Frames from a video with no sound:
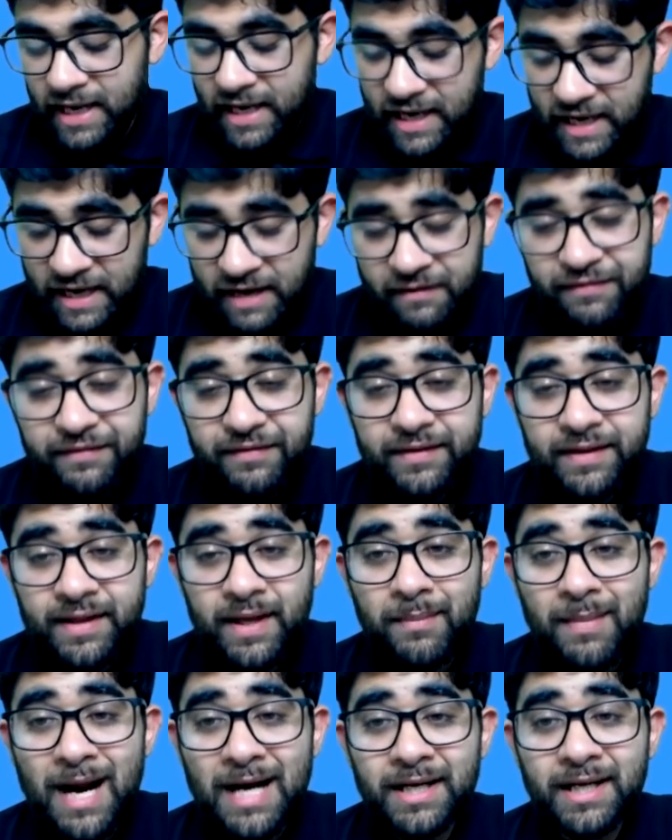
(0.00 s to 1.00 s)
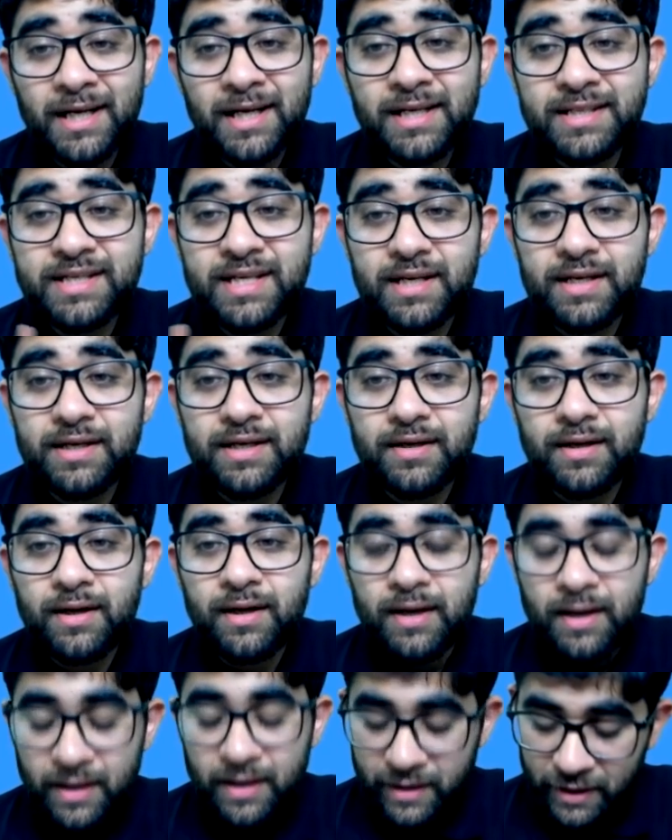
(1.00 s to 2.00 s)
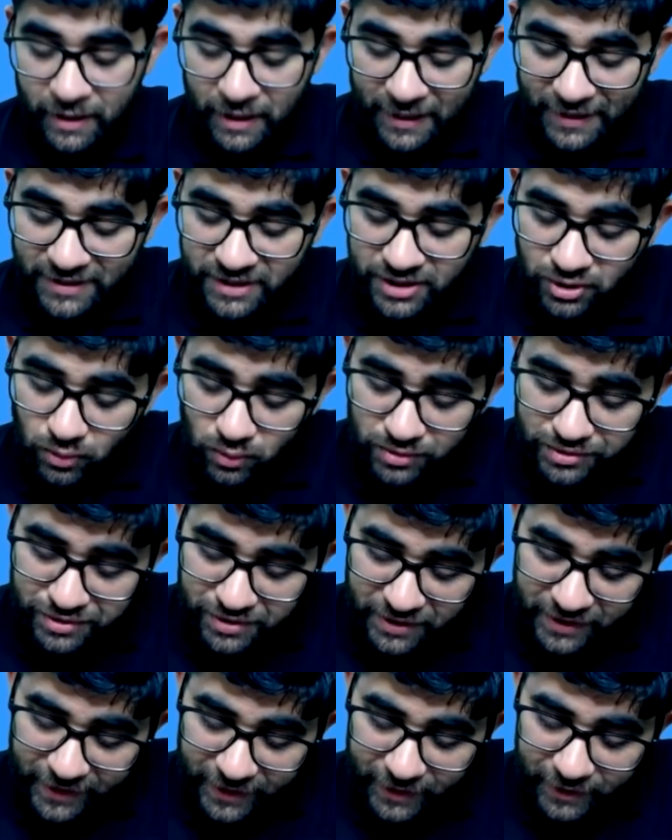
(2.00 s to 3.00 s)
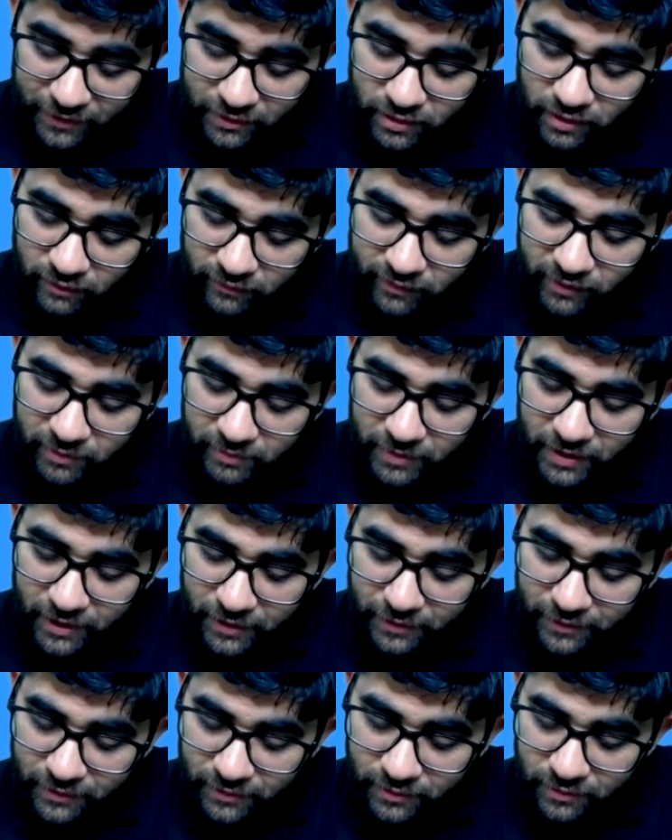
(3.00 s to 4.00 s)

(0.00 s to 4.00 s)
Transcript: If the matter relates to state government,